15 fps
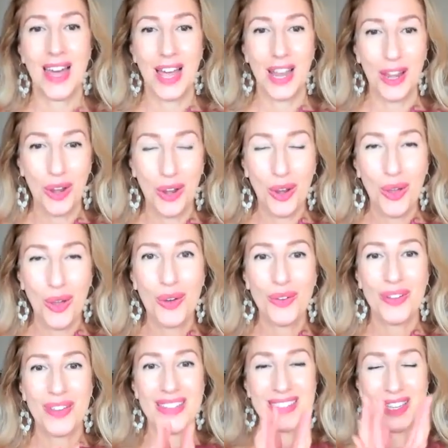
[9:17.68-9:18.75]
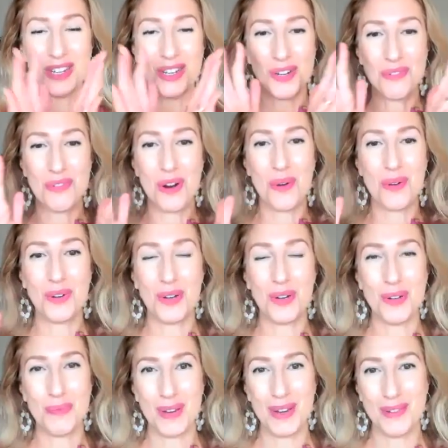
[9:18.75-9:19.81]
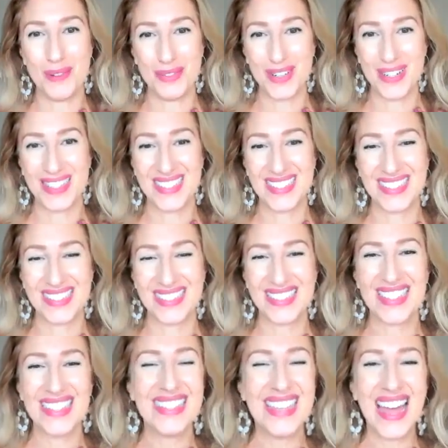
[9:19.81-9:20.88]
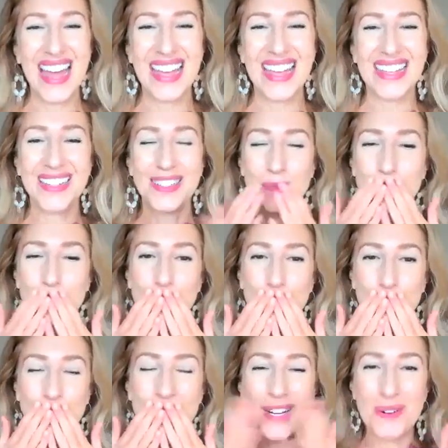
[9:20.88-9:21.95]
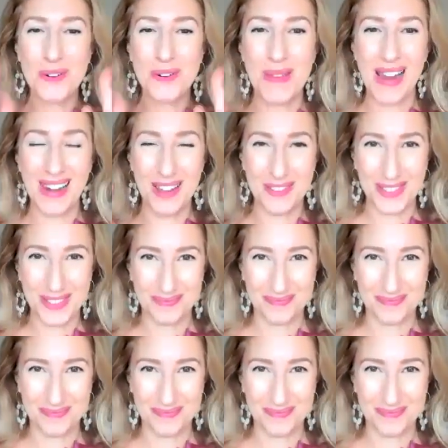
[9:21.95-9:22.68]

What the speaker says: a lot is going to grow and open up for us. Yay. All my love.